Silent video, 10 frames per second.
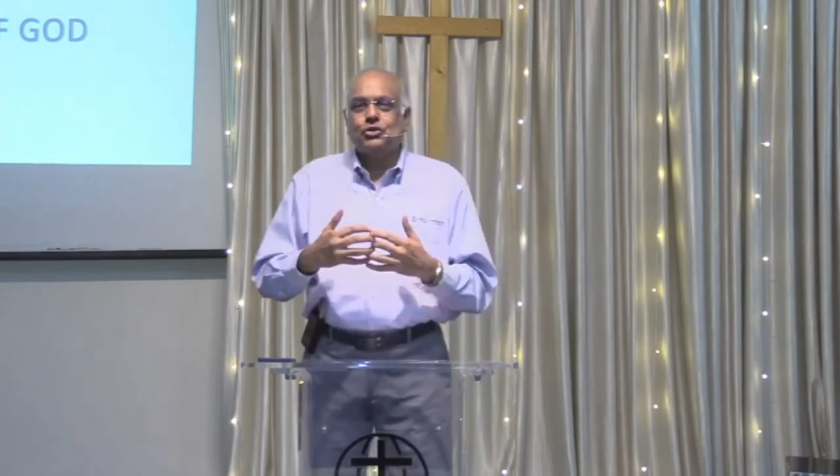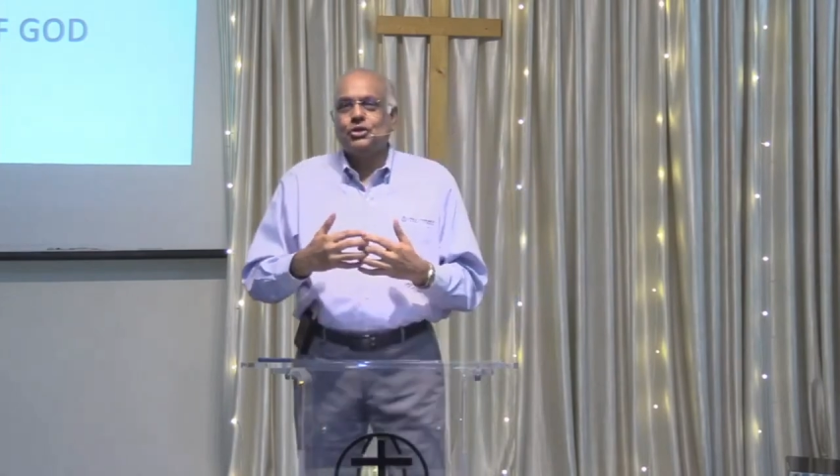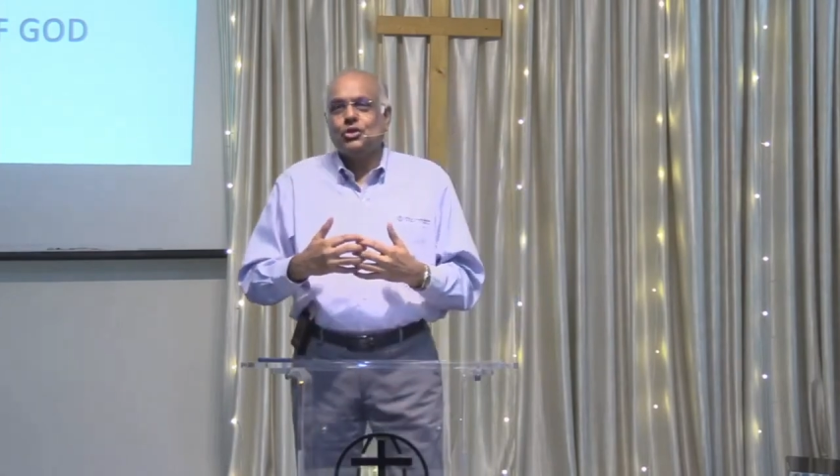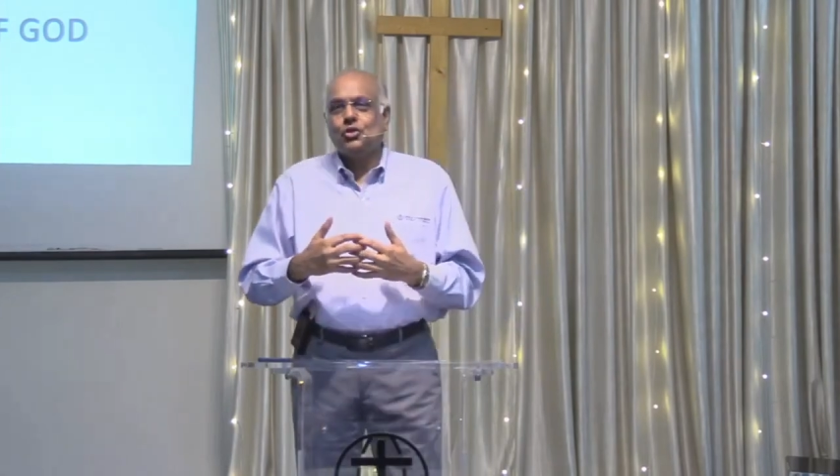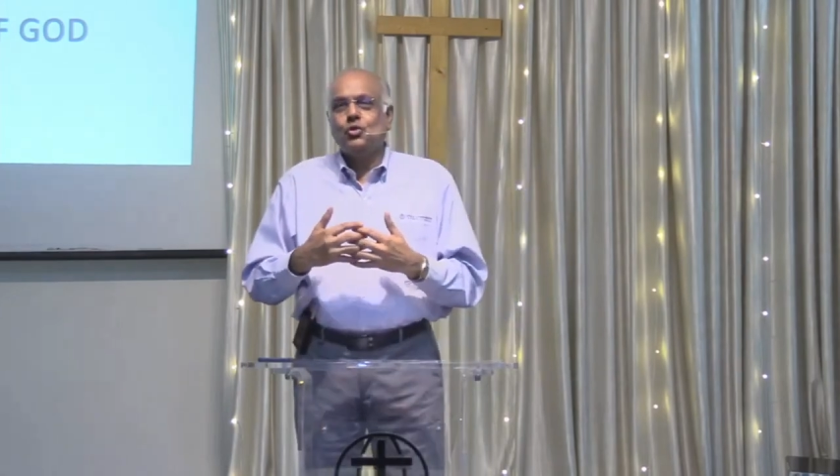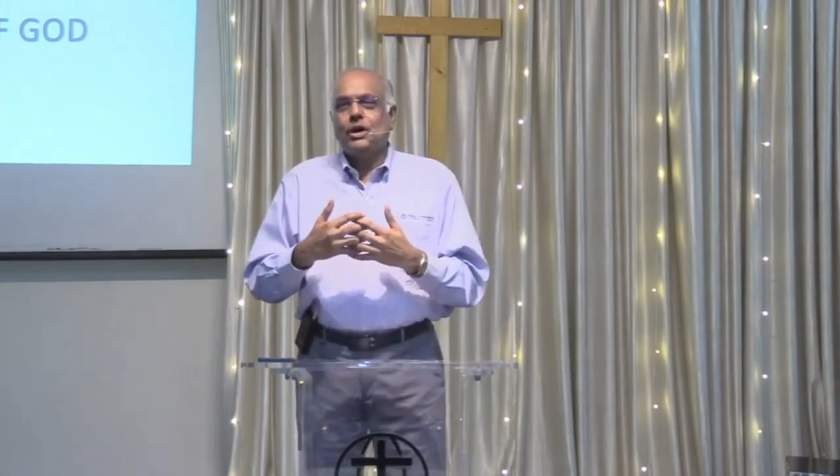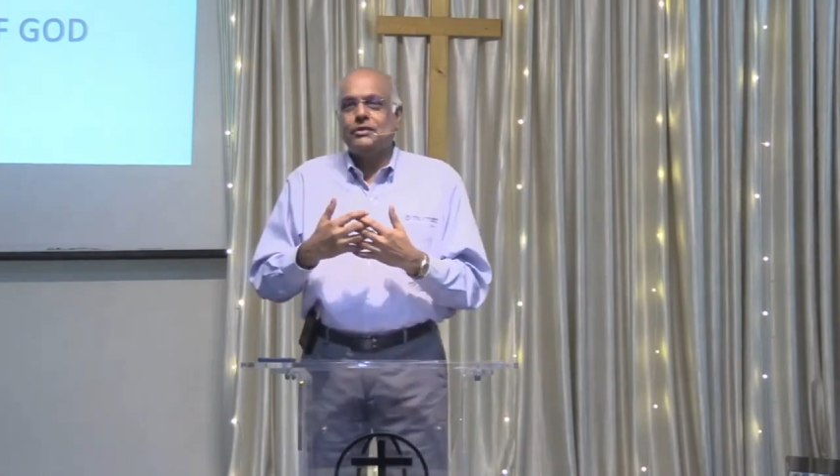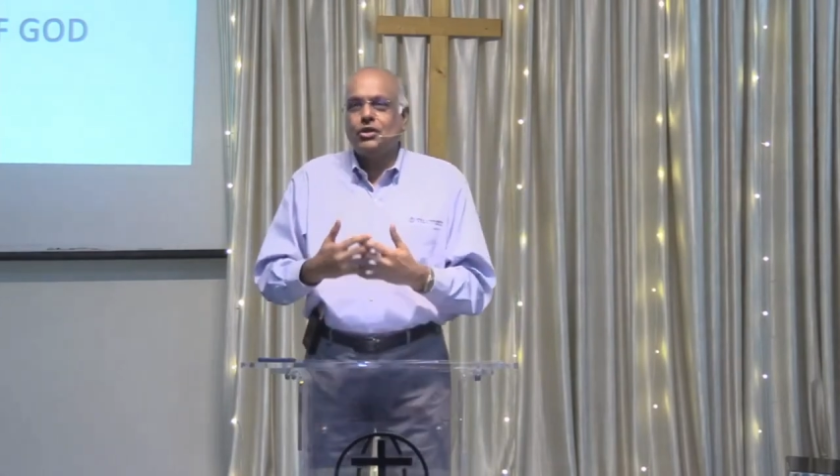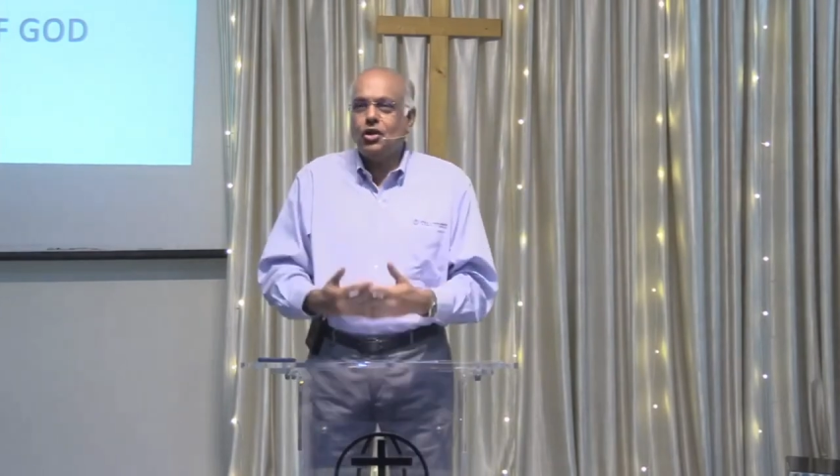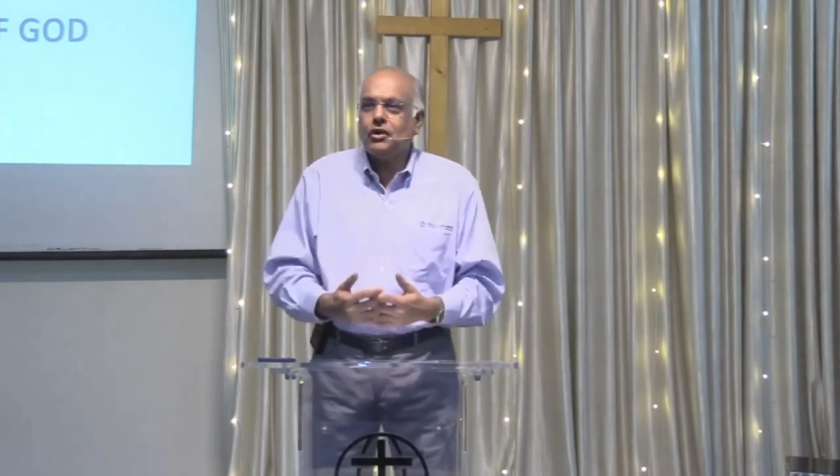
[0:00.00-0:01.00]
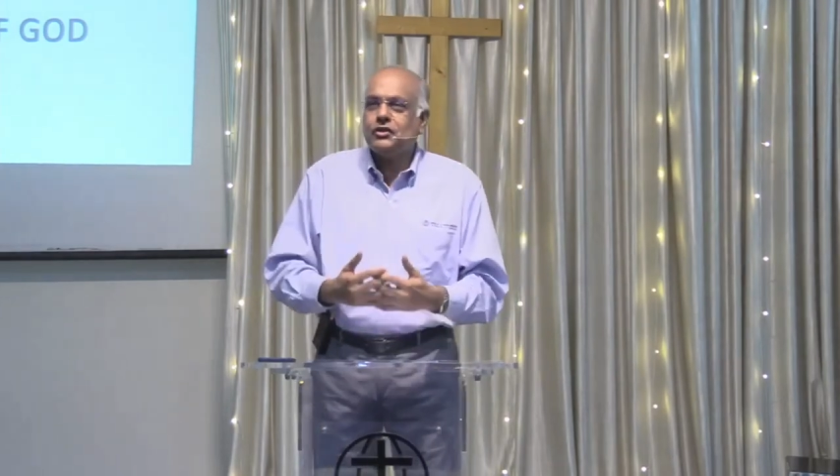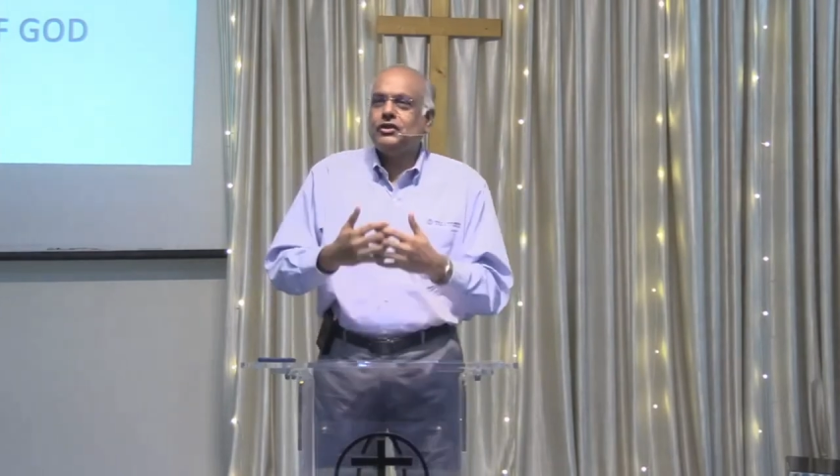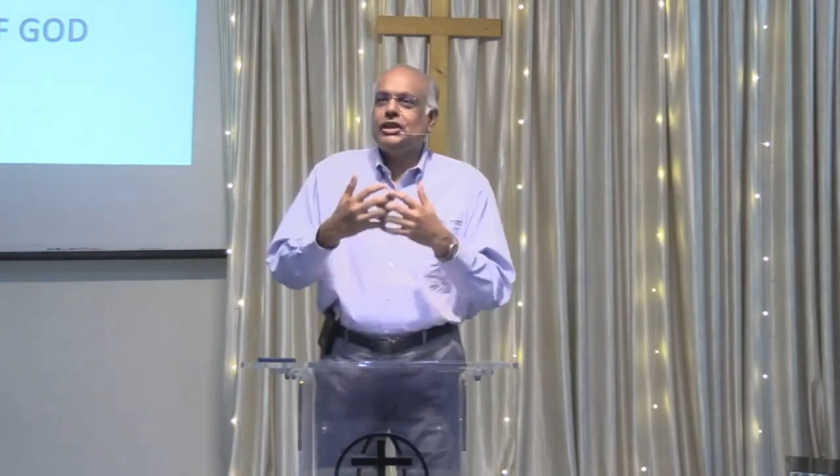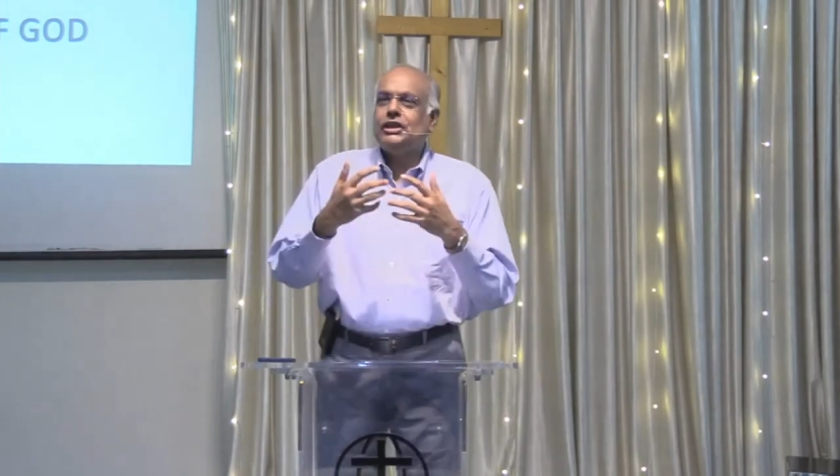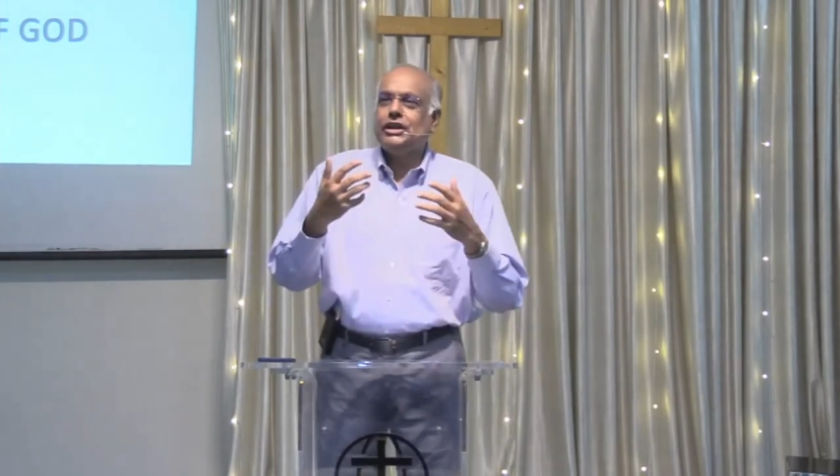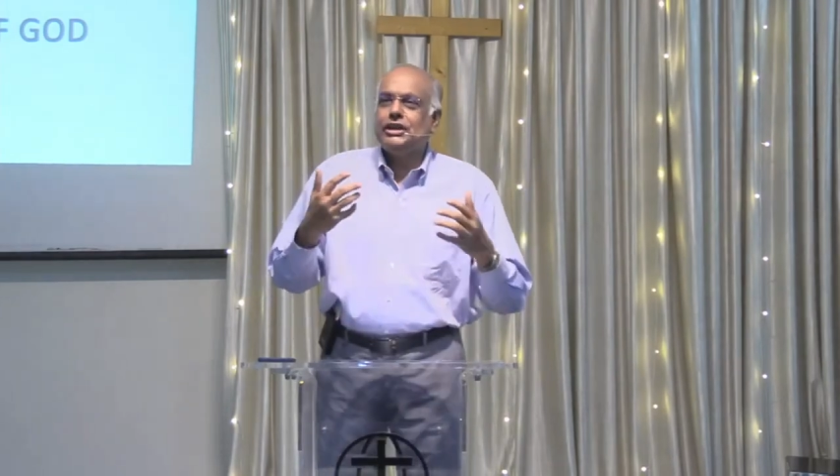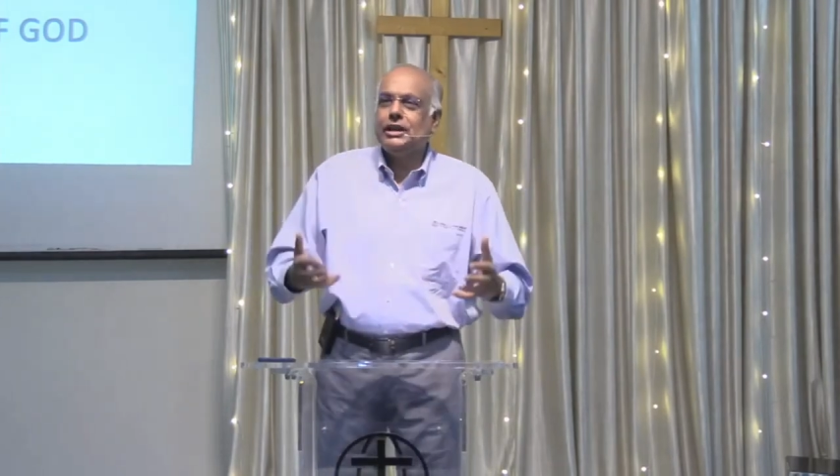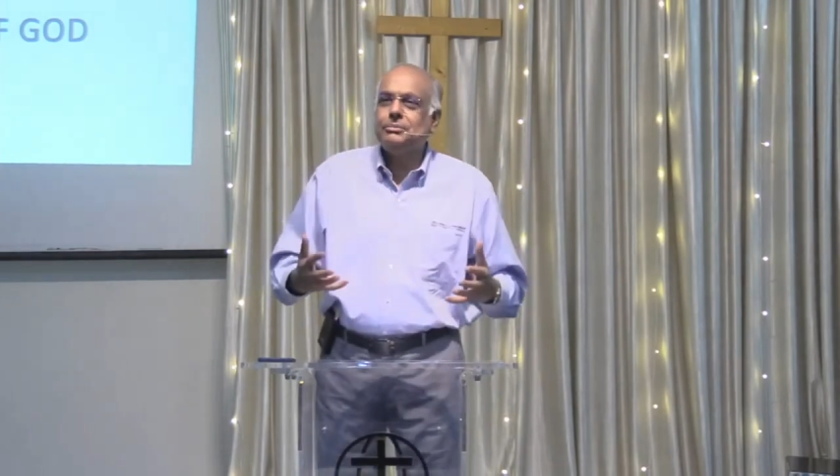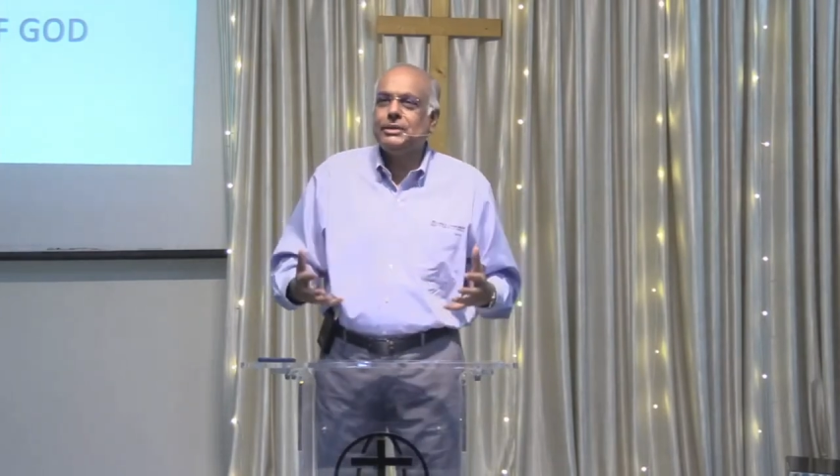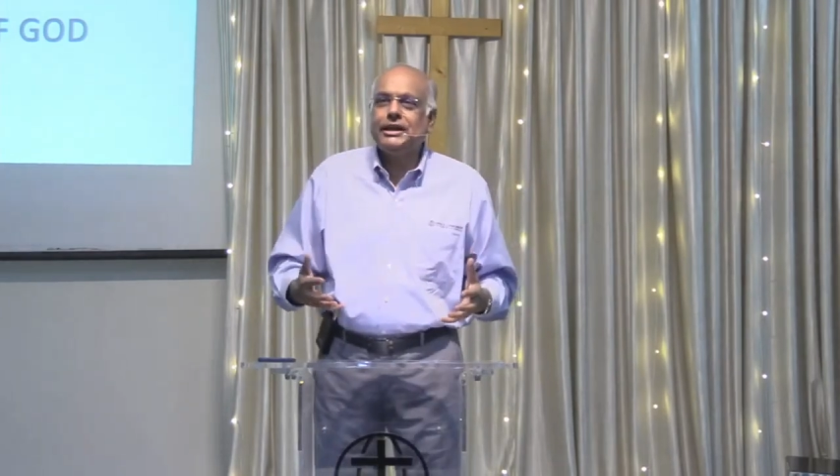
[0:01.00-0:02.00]
who have not seen and
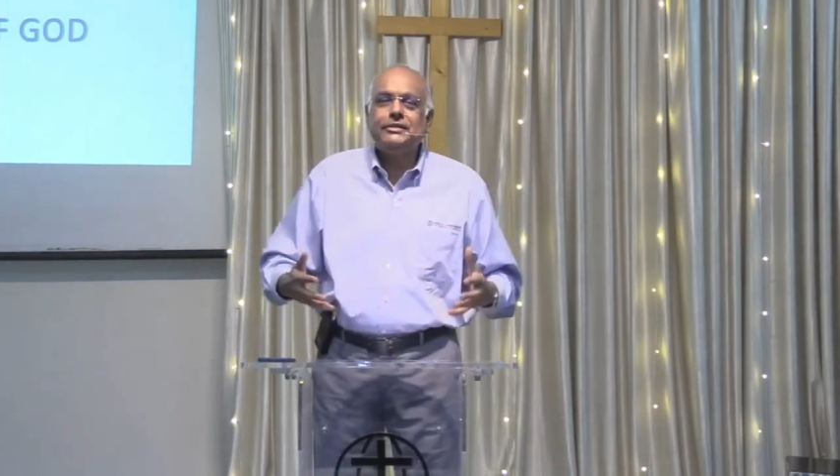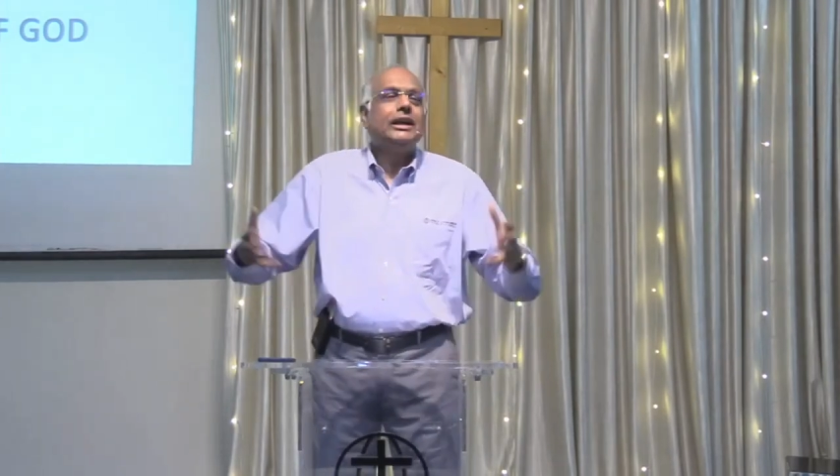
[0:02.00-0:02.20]
yet believe.